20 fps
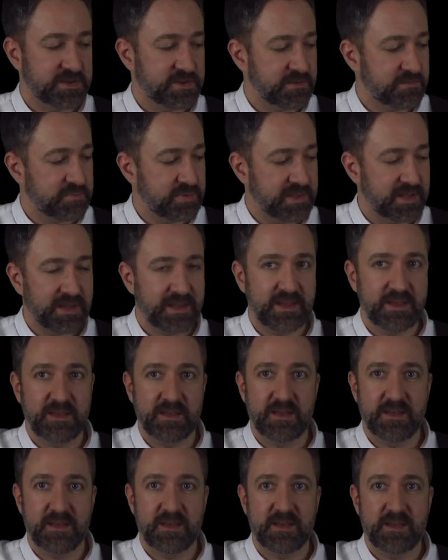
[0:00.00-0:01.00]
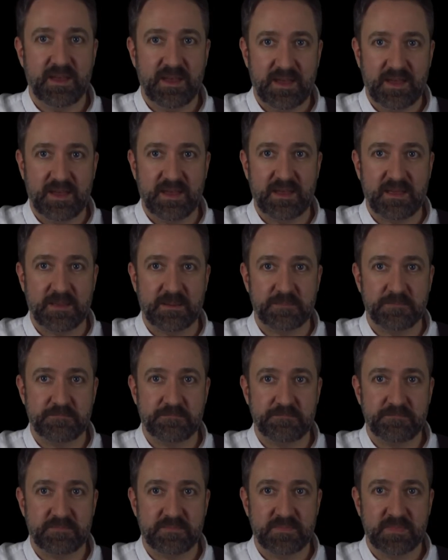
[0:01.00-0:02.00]
to play A.
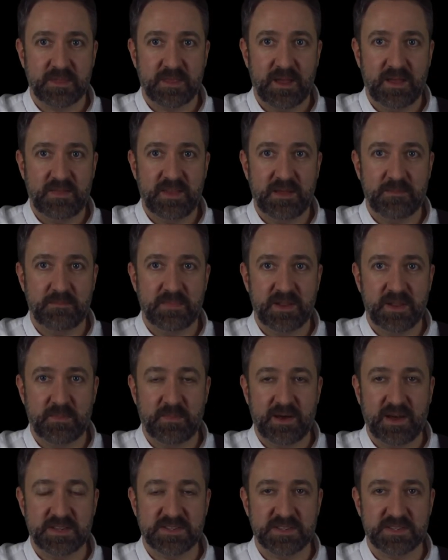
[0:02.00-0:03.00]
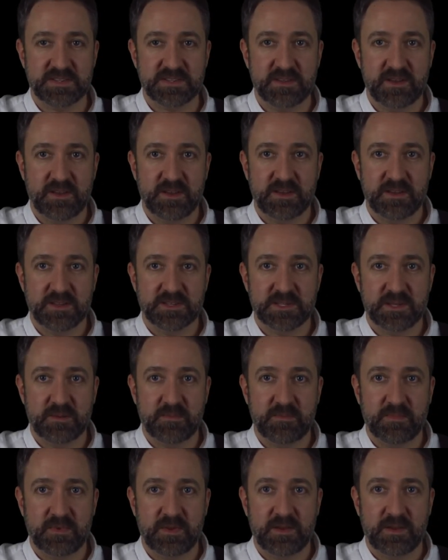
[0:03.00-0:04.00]
And that minimizes
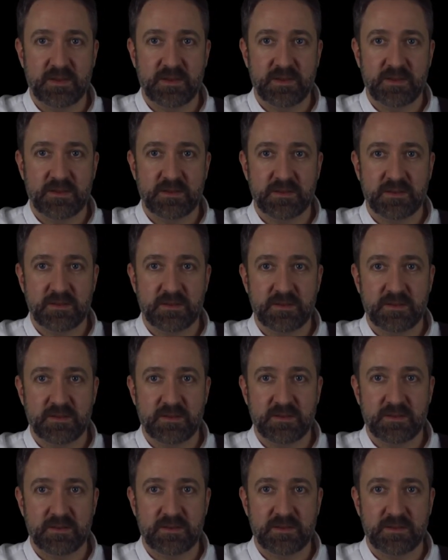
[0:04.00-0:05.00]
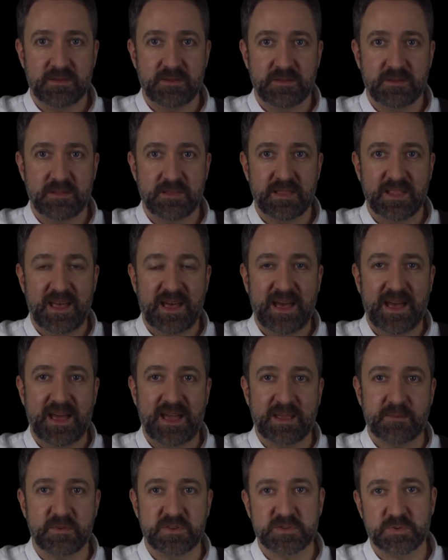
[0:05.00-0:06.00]
some
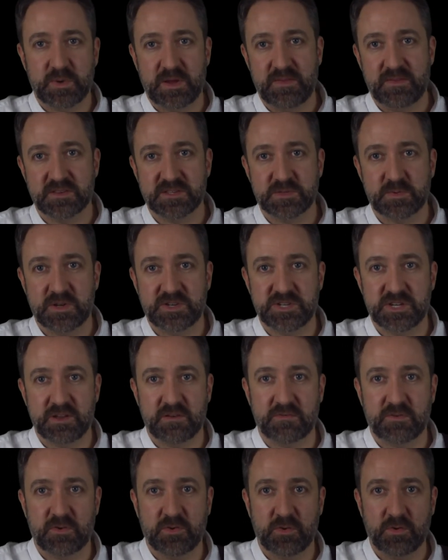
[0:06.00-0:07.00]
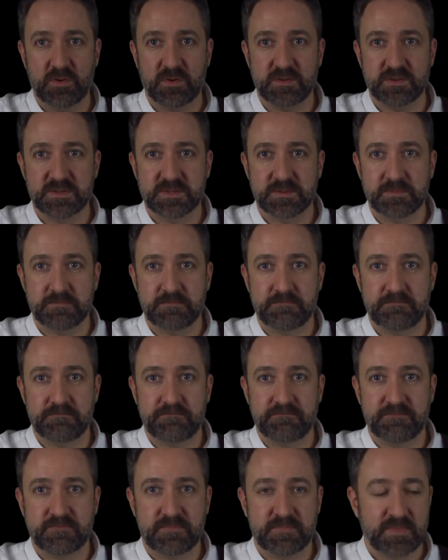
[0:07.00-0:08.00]
lag between the switching of chords.
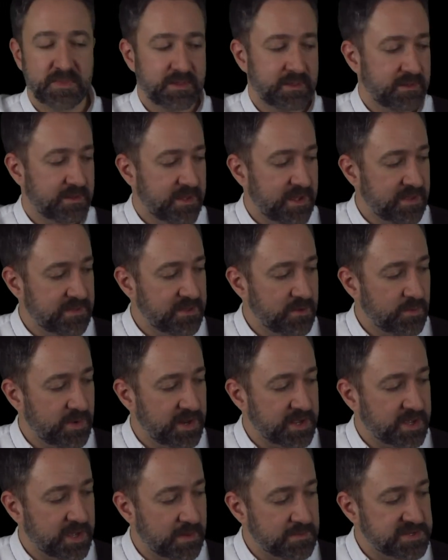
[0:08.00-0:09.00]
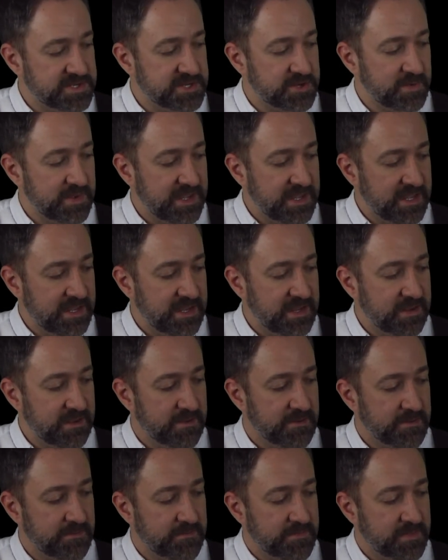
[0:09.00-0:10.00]
And then when it comes to E,